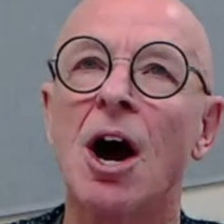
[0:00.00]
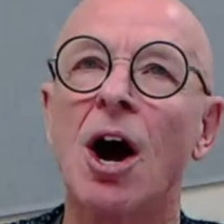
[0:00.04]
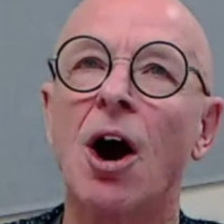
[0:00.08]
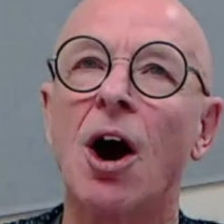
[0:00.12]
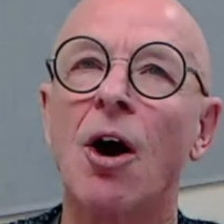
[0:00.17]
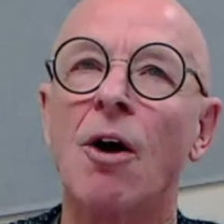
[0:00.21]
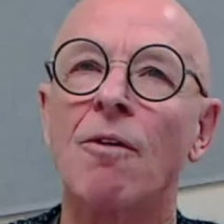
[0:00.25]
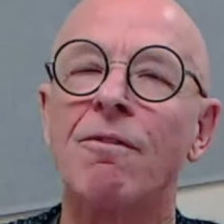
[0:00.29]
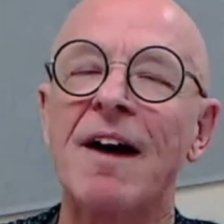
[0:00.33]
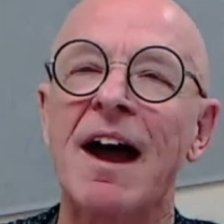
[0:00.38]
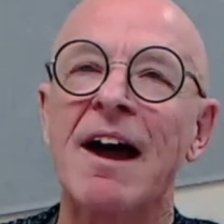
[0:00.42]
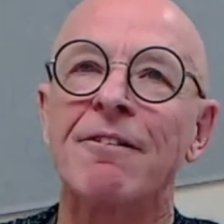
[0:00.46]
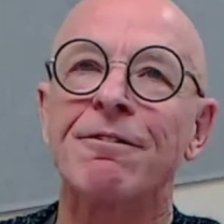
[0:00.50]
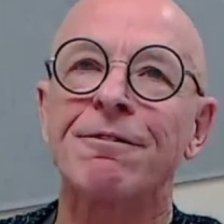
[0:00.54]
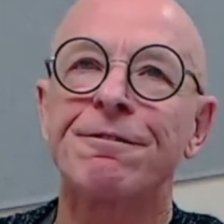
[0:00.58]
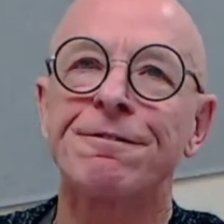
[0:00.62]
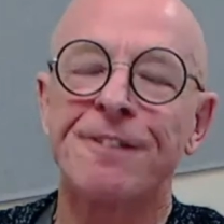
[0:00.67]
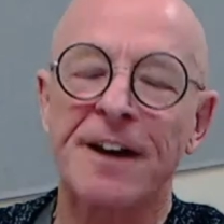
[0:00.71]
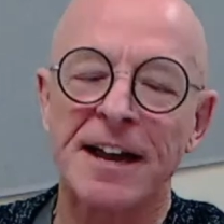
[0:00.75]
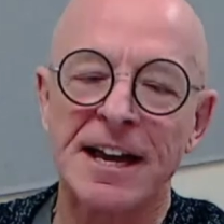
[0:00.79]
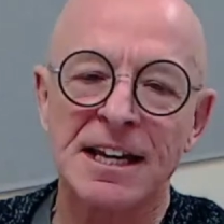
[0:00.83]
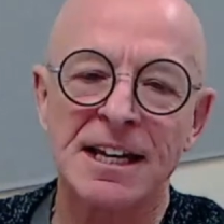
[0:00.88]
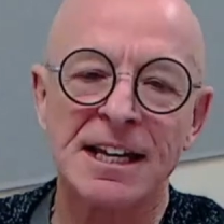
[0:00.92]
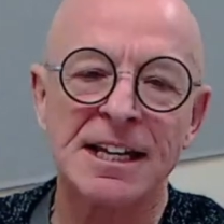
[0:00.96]
of our
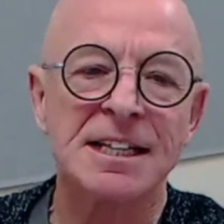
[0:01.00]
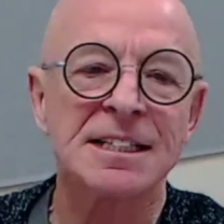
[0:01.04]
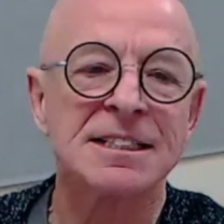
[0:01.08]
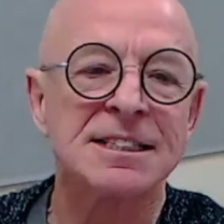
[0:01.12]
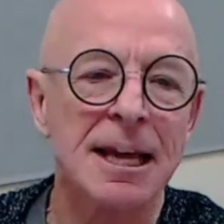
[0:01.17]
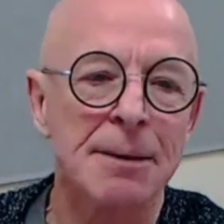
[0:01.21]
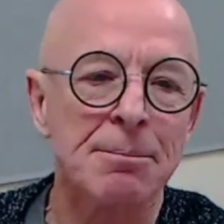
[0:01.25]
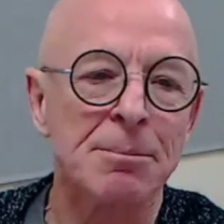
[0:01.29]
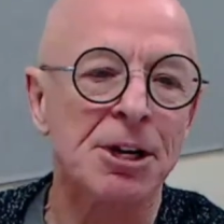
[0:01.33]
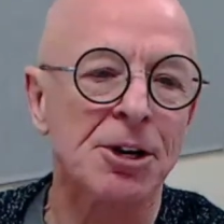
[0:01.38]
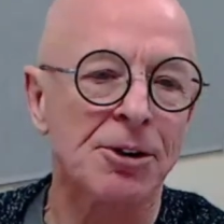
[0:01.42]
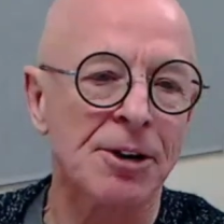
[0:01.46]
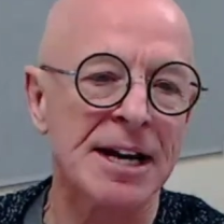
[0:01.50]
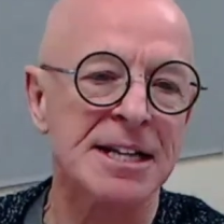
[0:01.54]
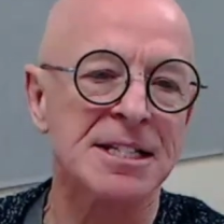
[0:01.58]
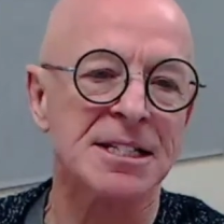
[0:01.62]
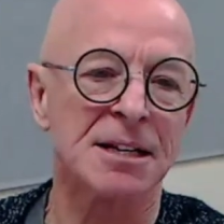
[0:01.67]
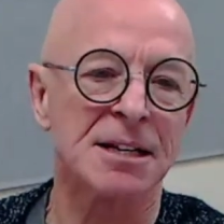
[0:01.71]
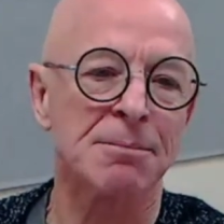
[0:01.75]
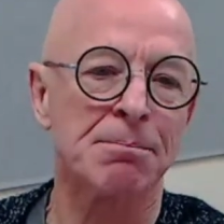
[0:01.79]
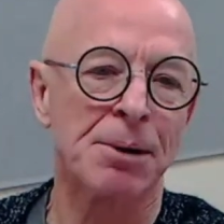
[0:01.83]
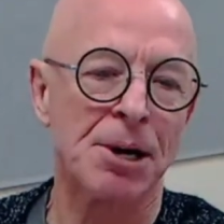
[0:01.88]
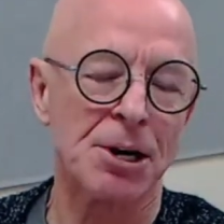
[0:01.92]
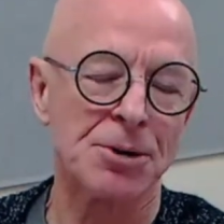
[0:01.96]
failing
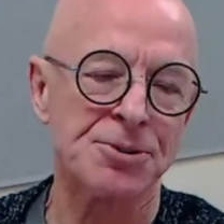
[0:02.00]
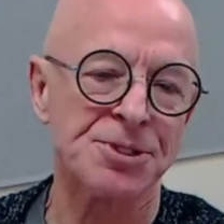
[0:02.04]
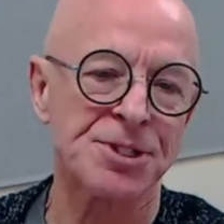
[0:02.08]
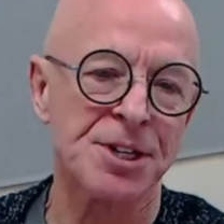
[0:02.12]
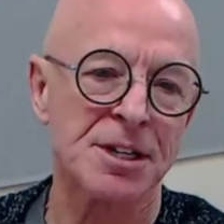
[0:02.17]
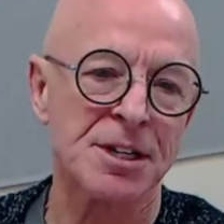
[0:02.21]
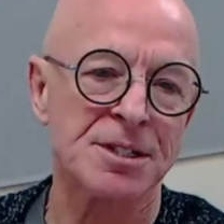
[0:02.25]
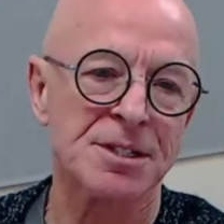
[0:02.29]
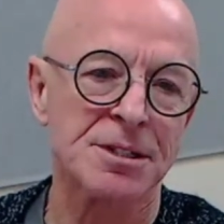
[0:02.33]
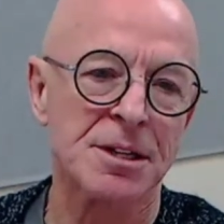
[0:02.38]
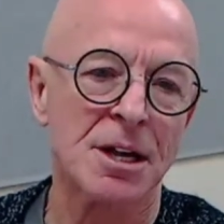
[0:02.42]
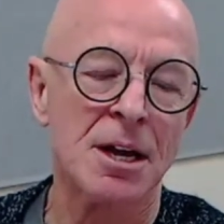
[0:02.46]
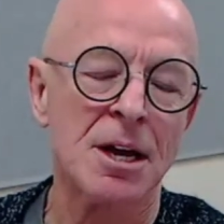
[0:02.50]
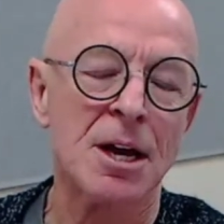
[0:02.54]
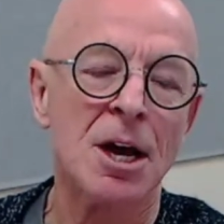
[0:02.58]
democratic process.